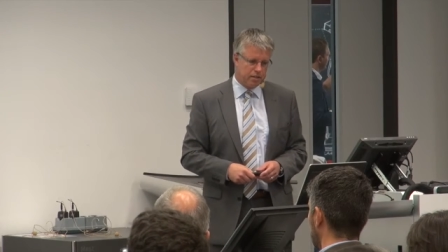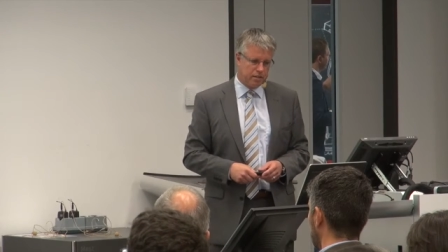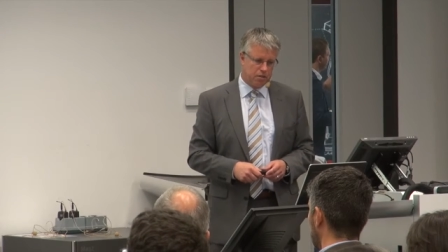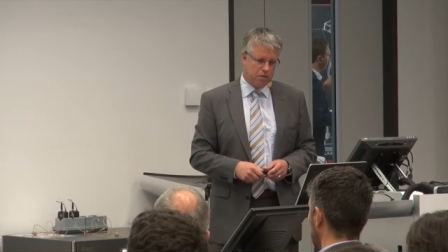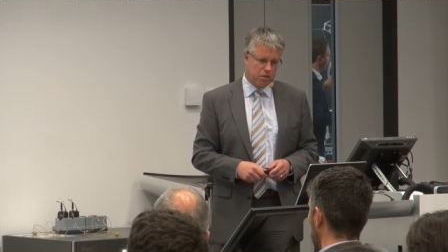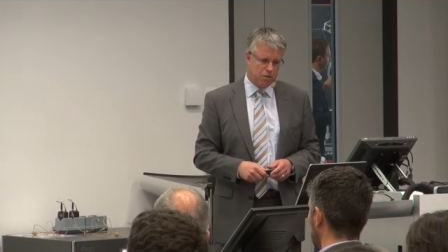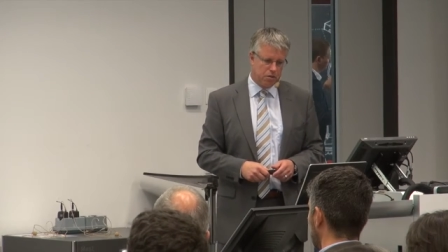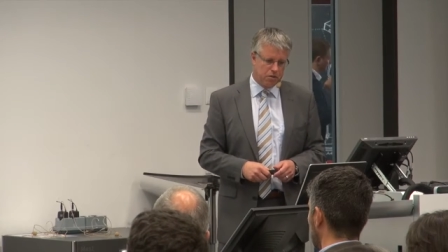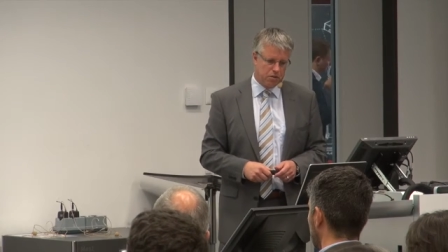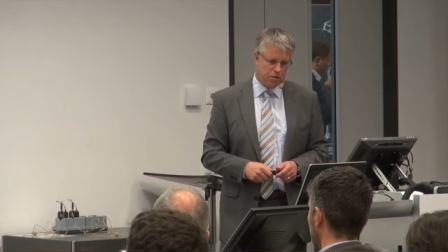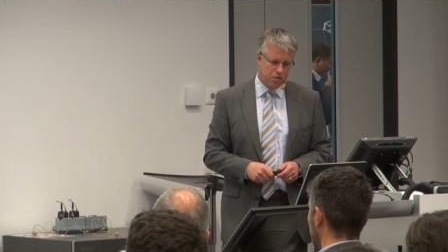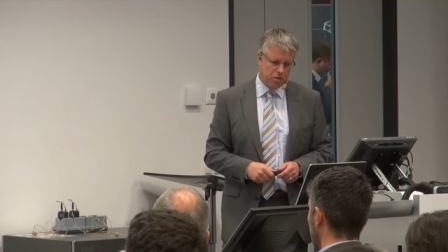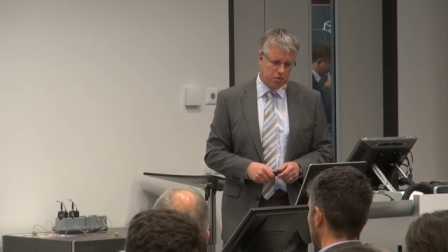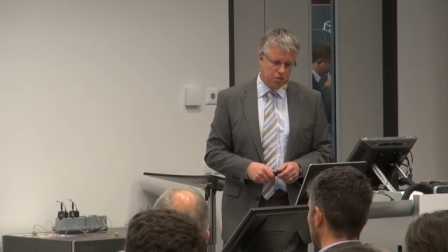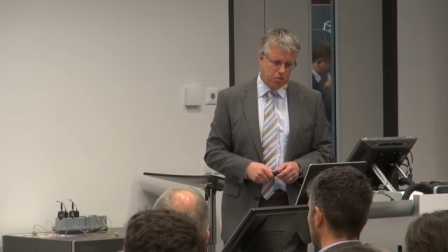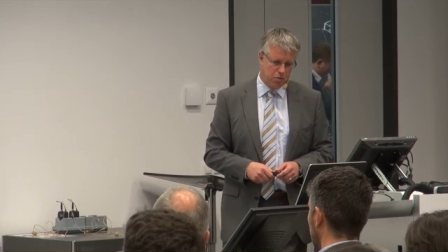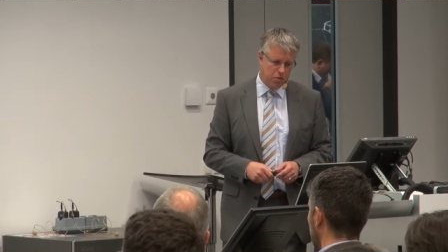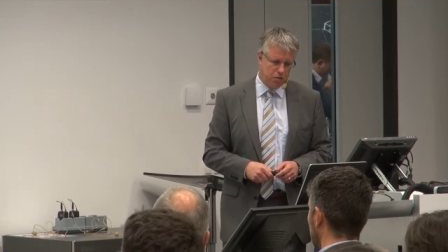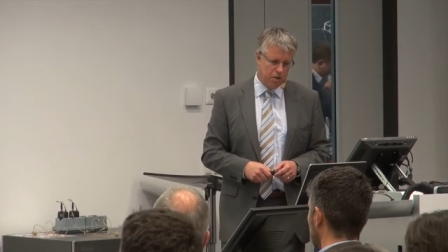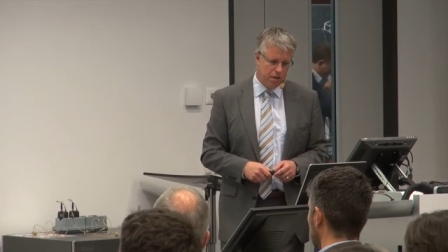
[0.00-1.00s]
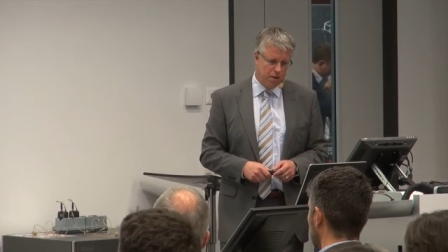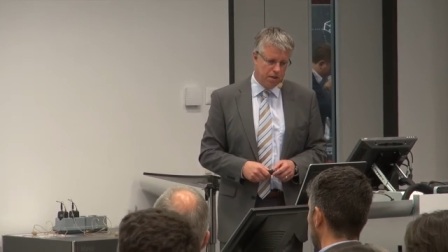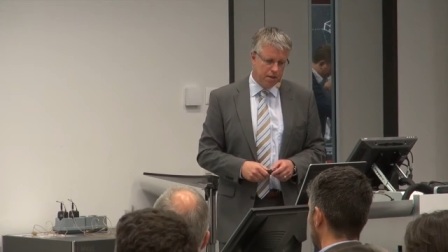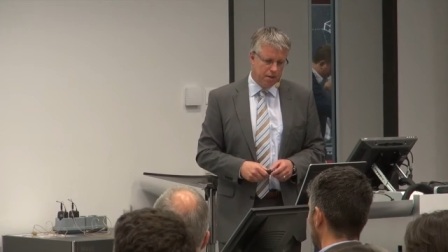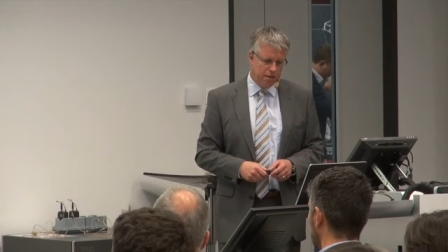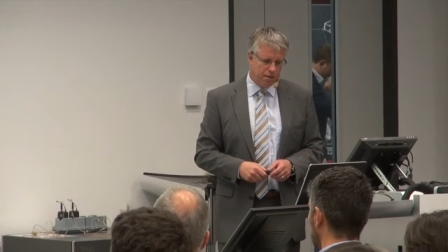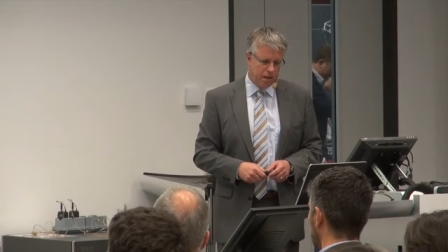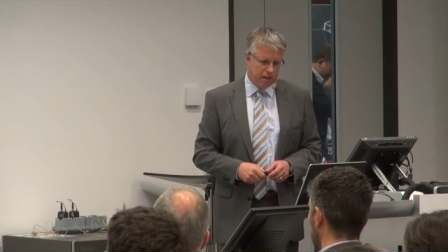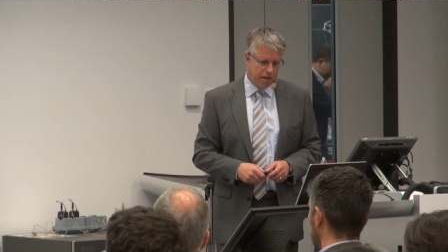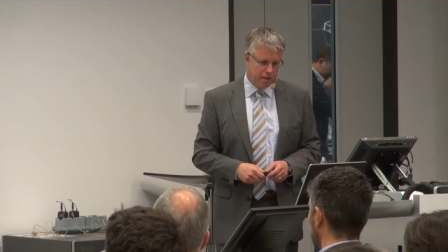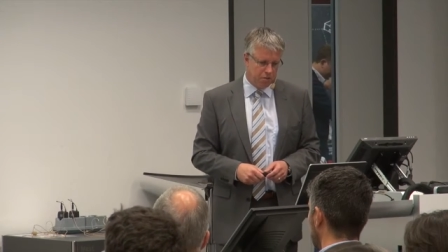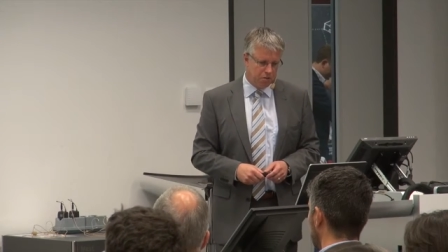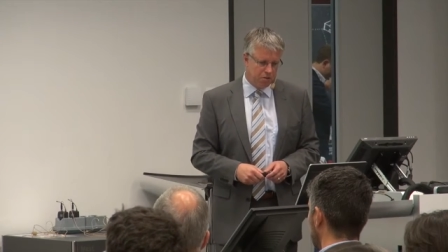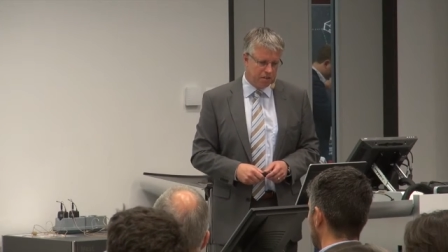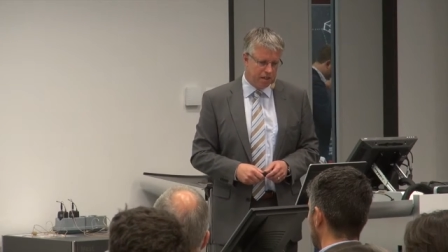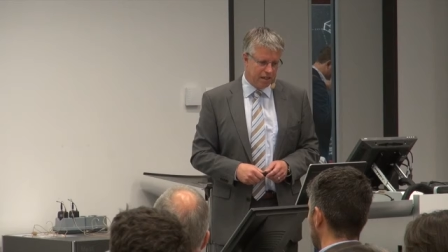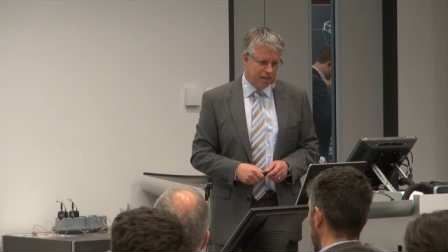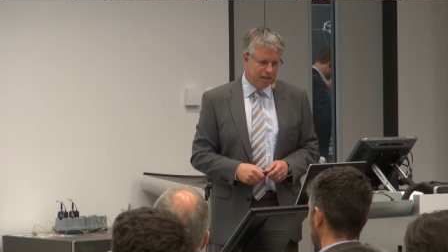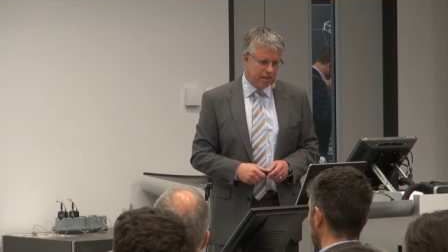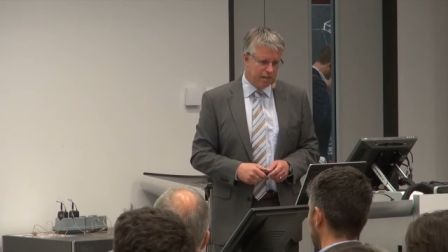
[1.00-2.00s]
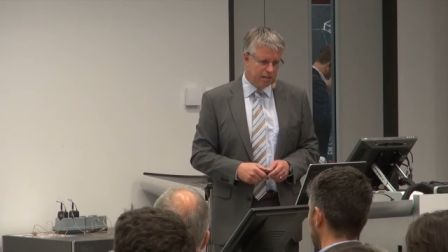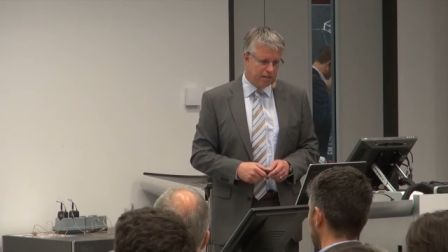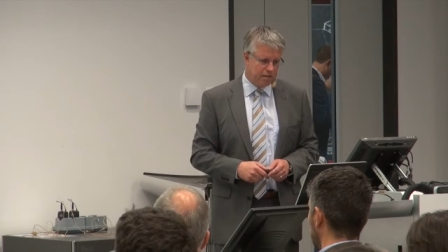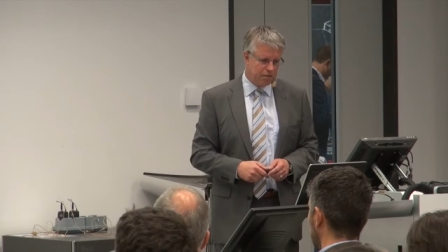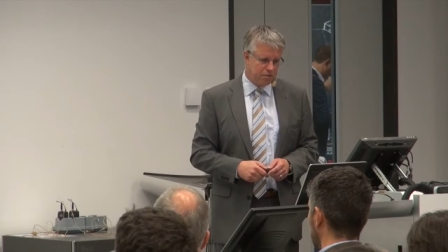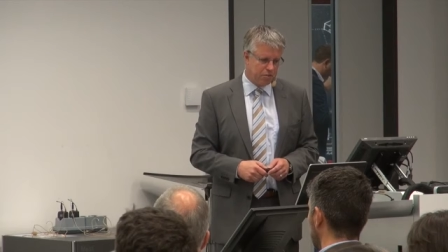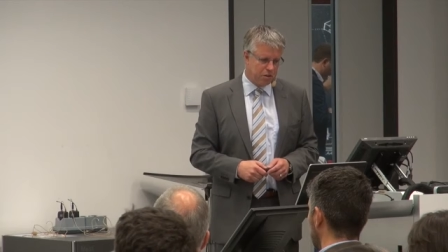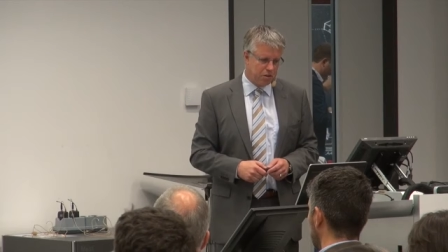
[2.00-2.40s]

And also, to our delight,